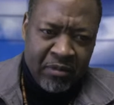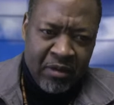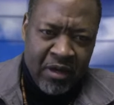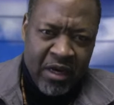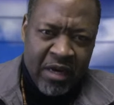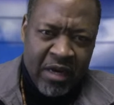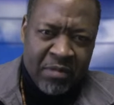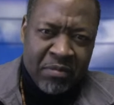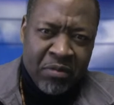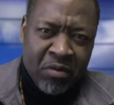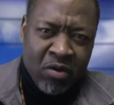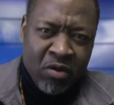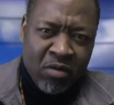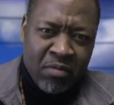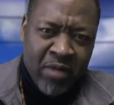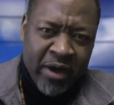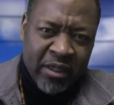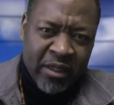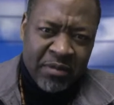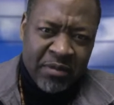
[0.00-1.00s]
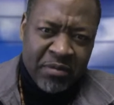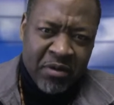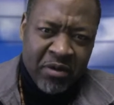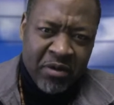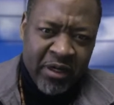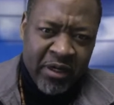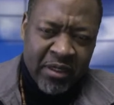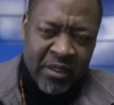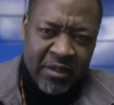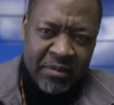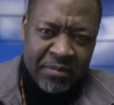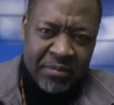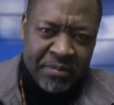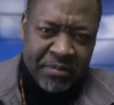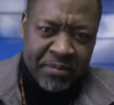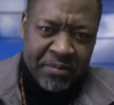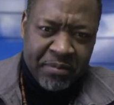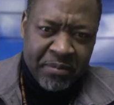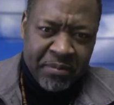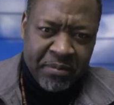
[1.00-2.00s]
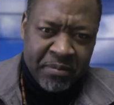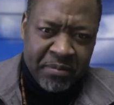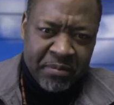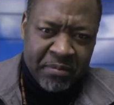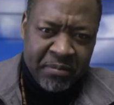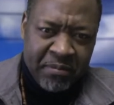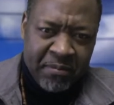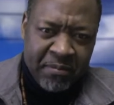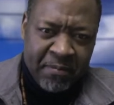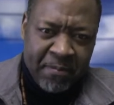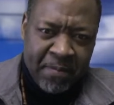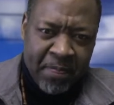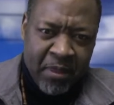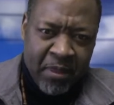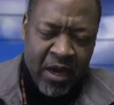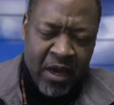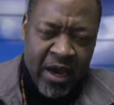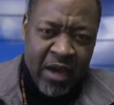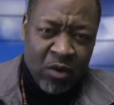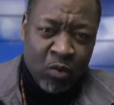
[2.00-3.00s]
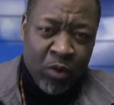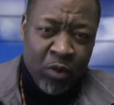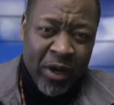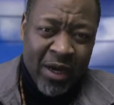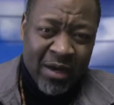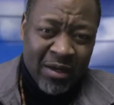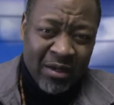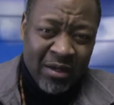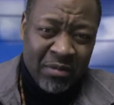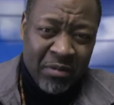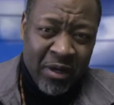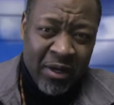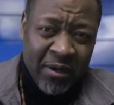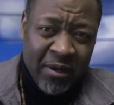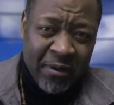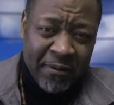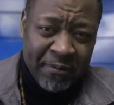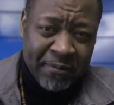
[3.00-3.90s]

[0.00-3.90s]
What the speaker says: It broke my spirit. It weakened me.